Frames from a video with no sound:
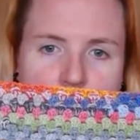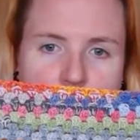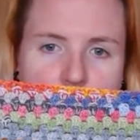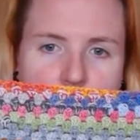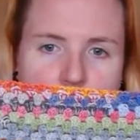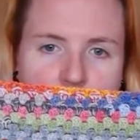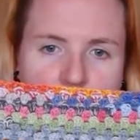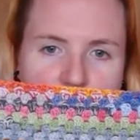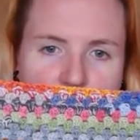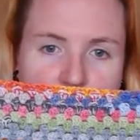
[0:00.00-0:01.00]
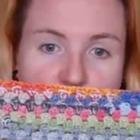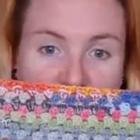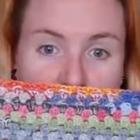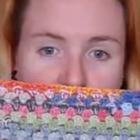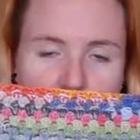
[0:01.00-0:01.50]
where it just
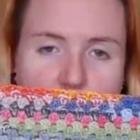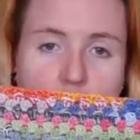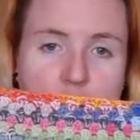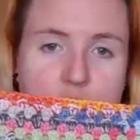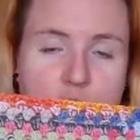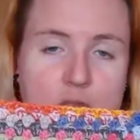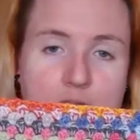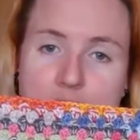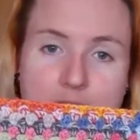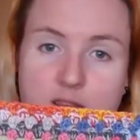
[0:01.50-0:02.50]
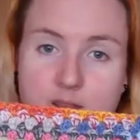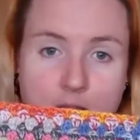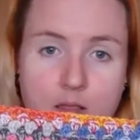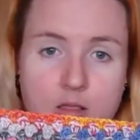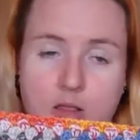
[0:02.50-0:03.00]
changes colour suddenly and it's
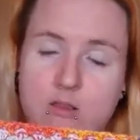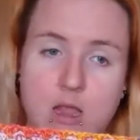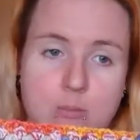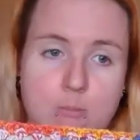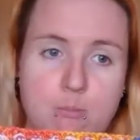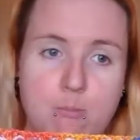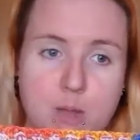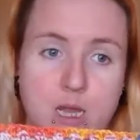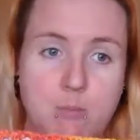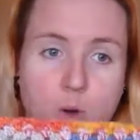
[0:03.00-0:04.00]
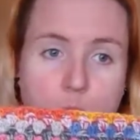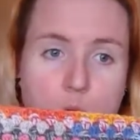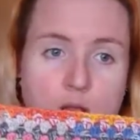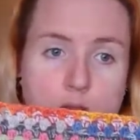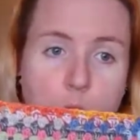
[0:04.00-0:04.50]
still in the same mini ball
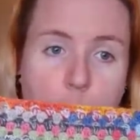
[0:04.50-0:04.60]
as it